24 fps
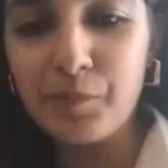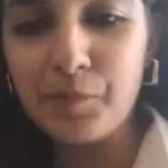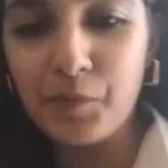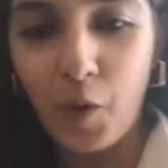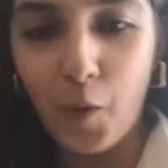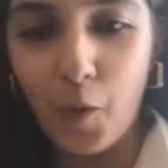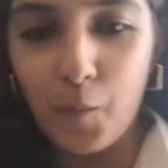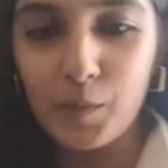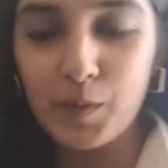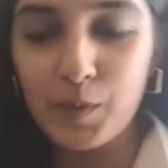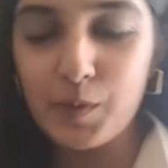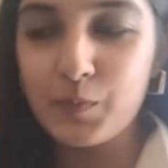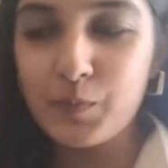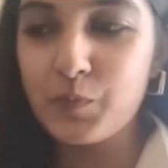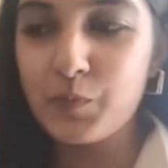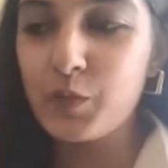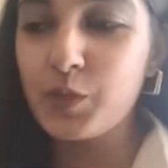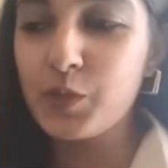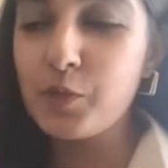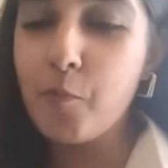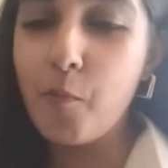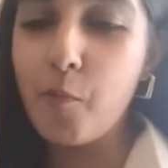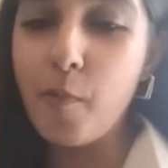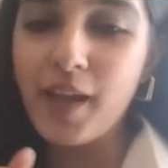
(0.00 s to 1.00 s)
problem
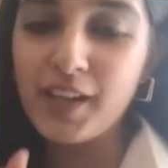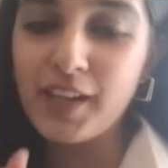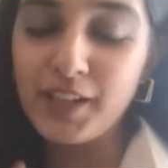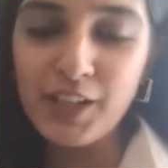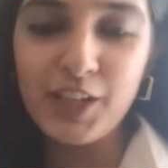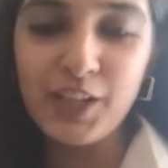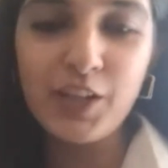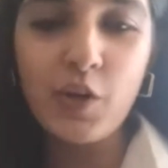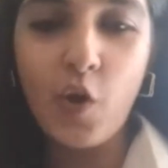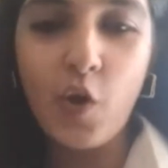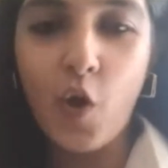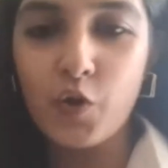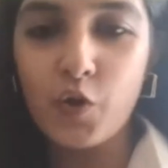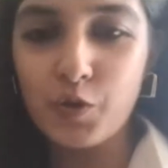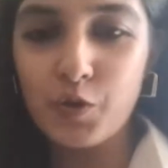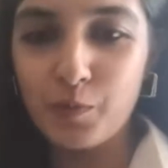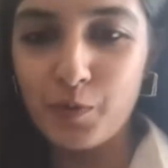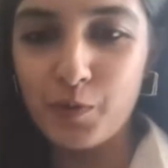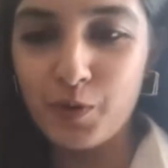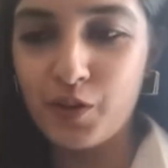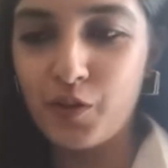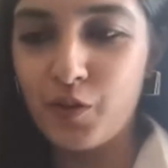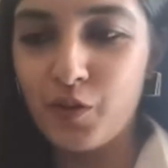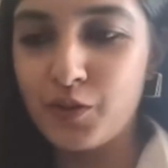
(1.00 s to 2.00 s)
with many
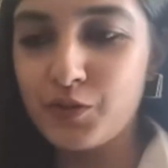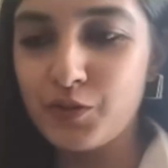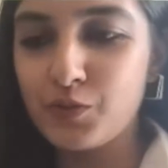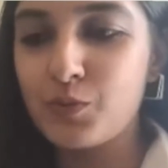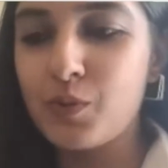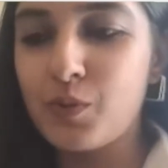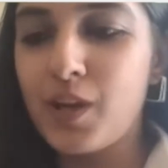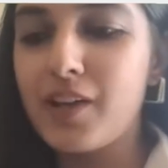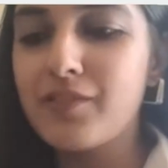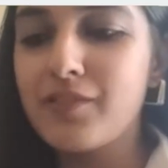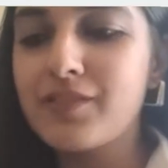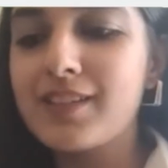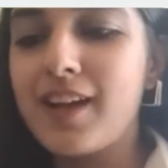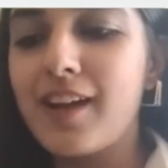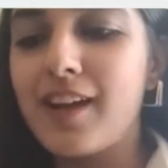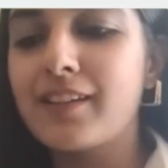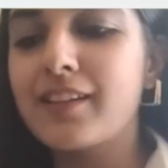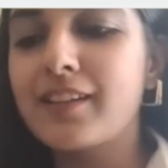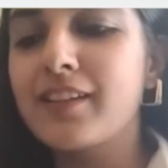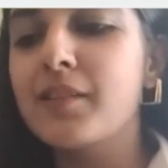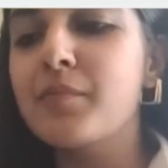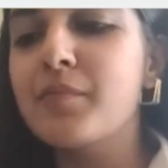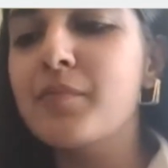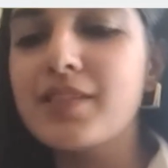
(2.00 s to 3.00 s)
entrepreneurs who have
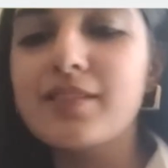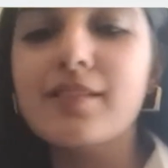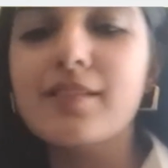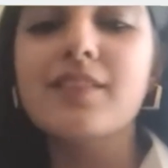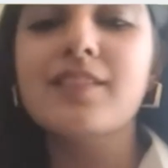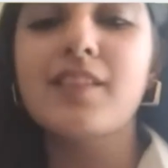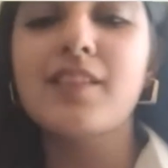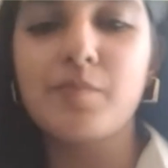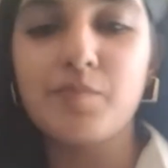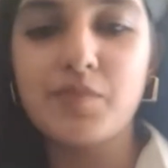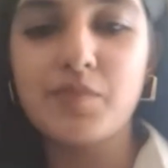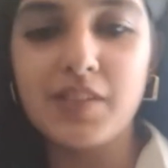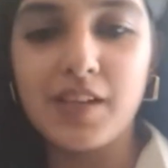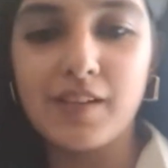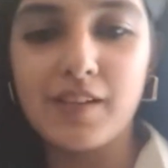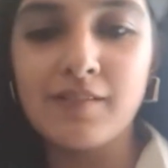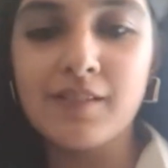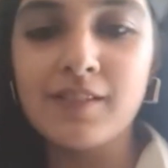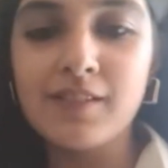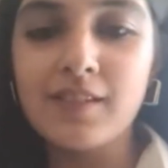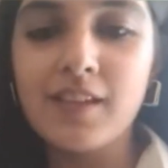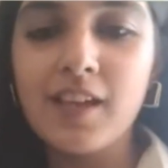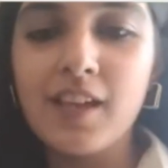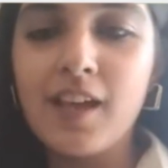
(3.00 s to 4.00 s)
started a business
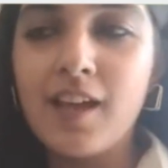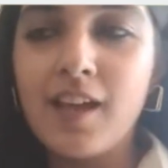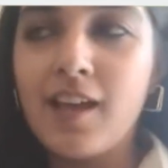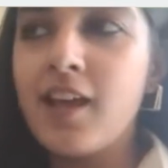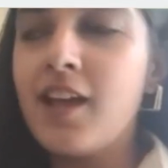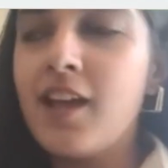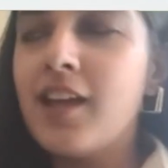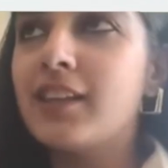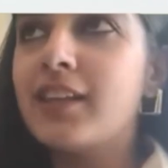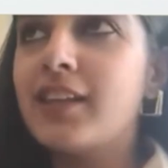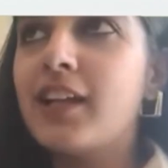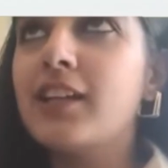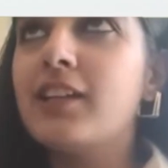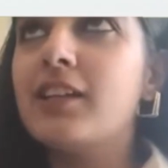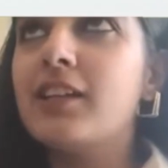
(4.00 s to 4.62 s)
themselves, that